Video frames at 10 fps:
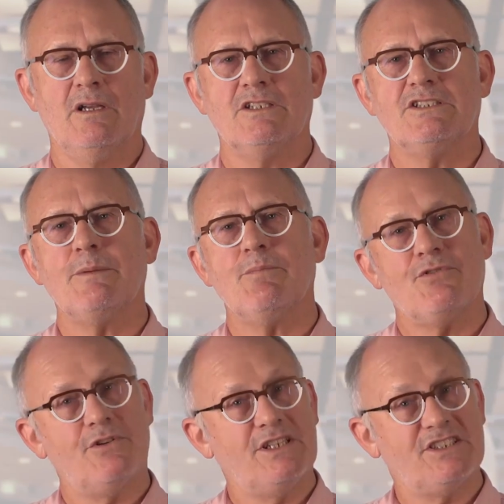Step
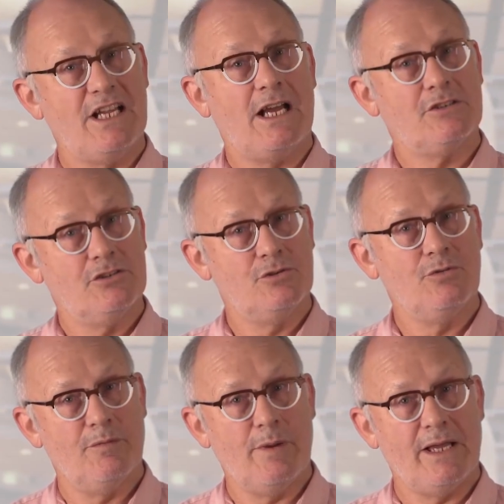three is now to
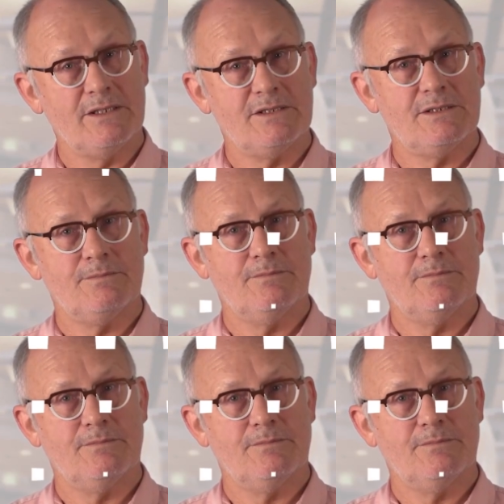do the maths.